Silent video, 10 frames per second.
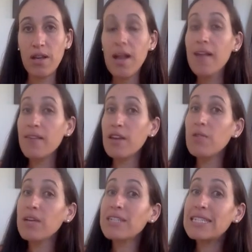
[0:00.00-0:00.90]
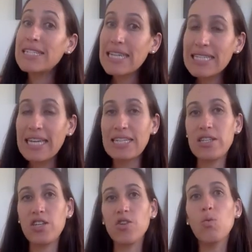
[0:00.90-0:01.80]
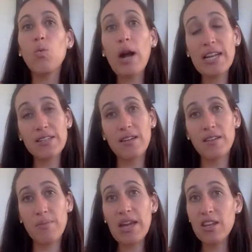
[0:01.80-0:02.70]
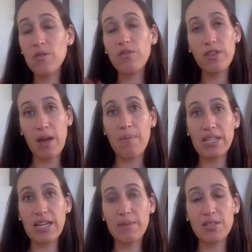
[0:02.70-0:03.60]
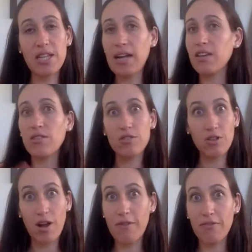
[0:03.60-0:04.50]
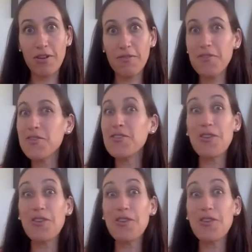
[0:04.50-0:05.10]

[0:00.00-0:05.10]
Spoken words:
They don't get to dictate to you what is on the menu for that bedtime snack. You're still offering food.